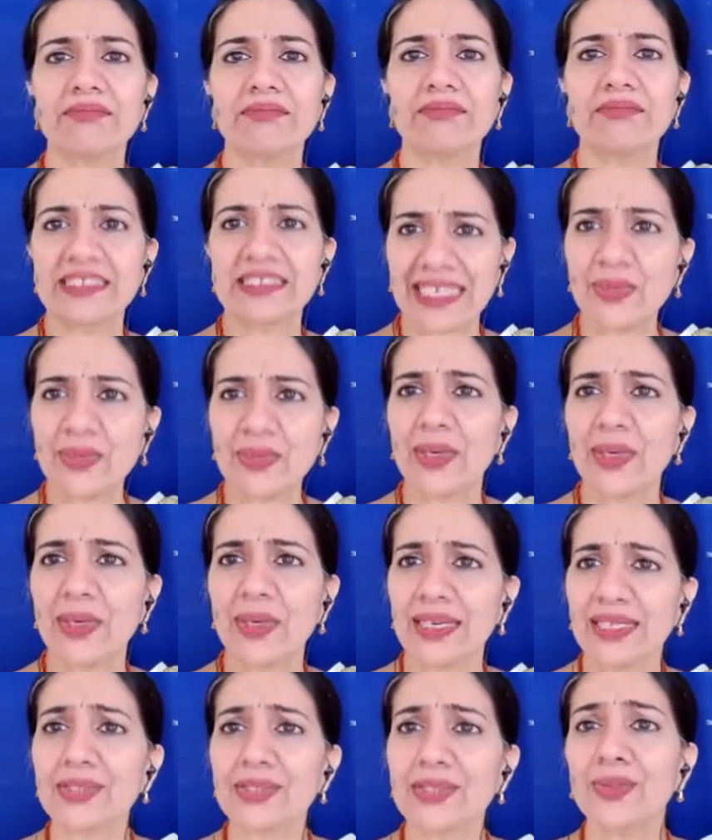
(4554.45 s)
Is that where
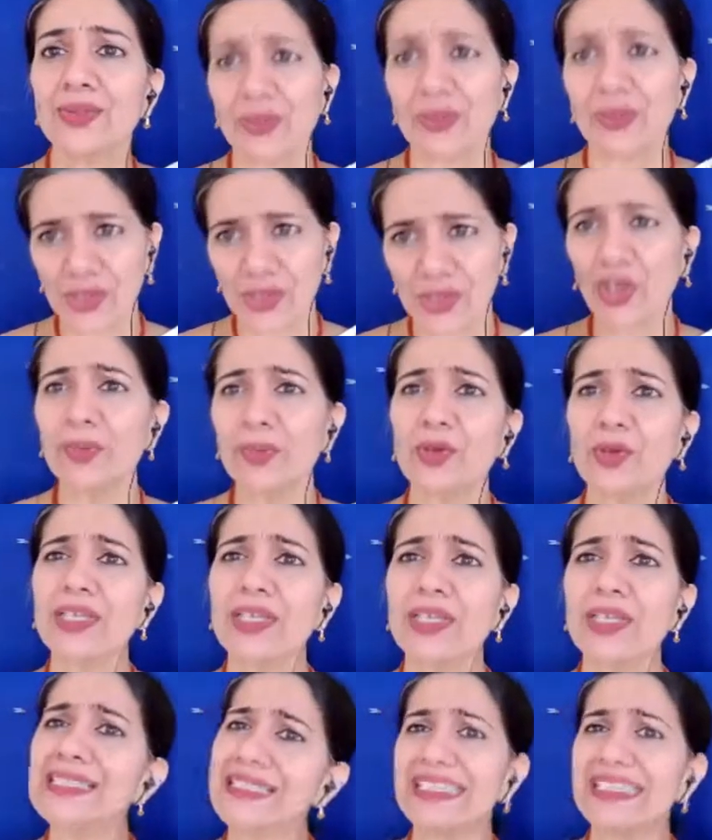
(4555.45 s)
I need to look? Saurabh, you
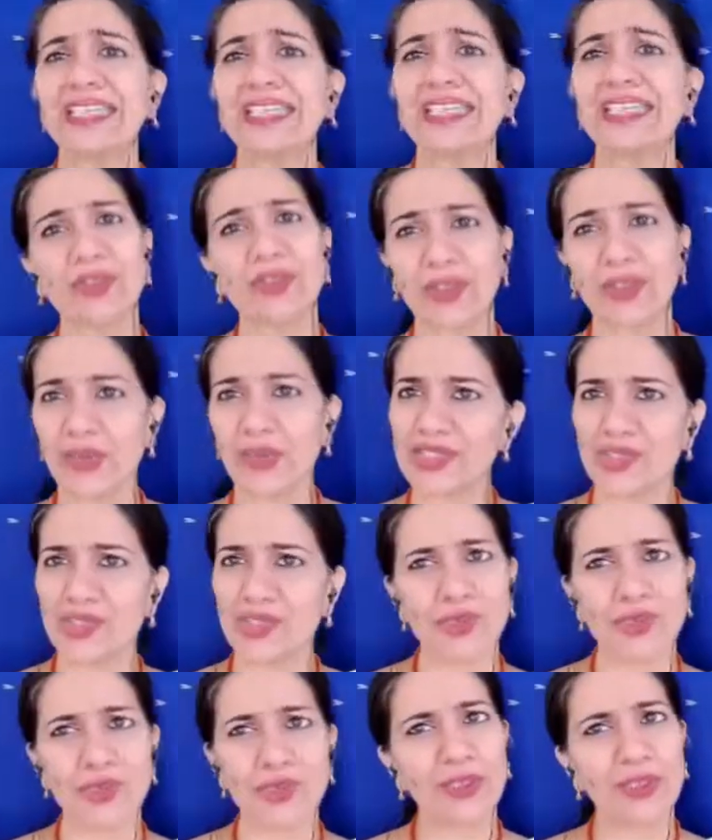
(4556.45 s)
can just read out the
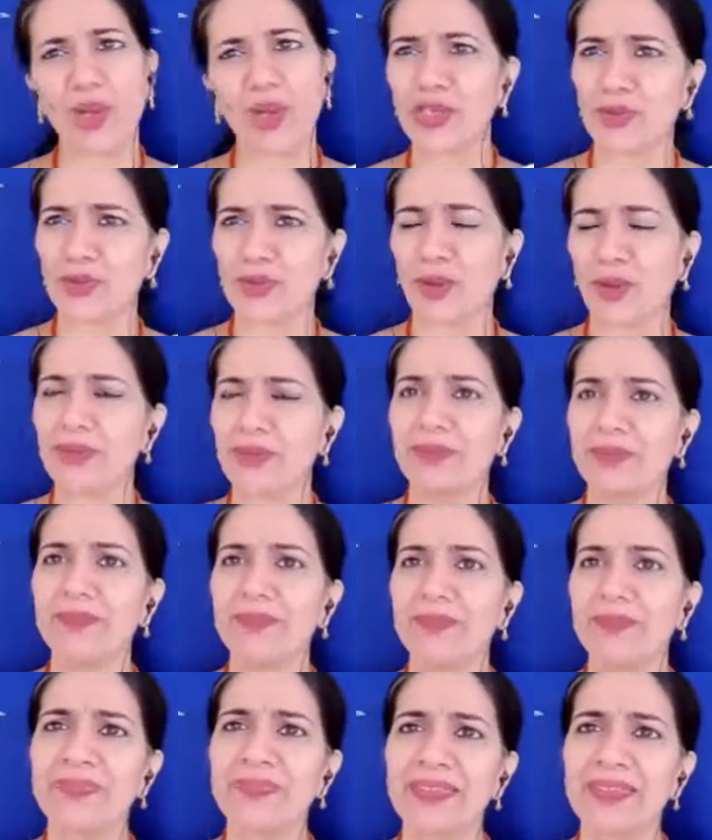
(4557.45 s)
question to me, not a problem.